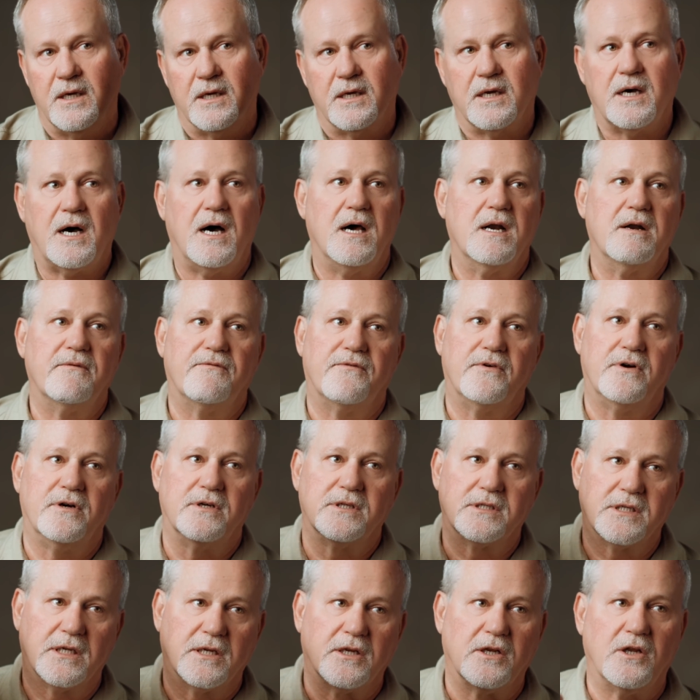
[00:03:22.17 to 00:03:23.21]

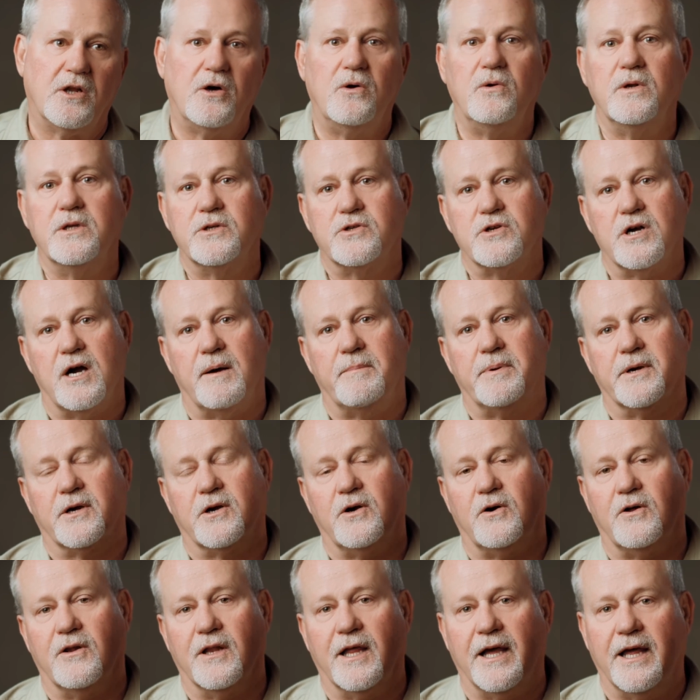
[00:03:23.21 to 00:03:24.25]
conifers and lowland
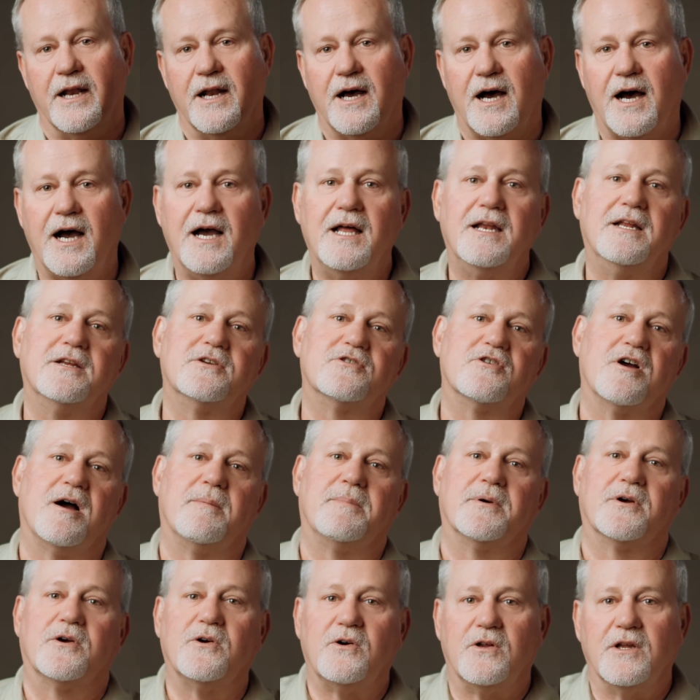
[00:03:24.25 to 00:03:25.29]
tropical and highland
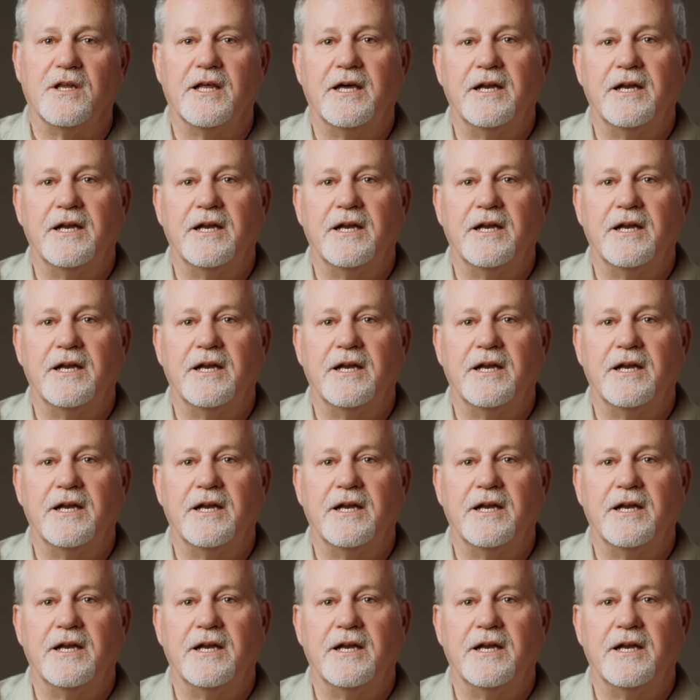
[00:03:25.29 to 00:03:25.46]
tropical.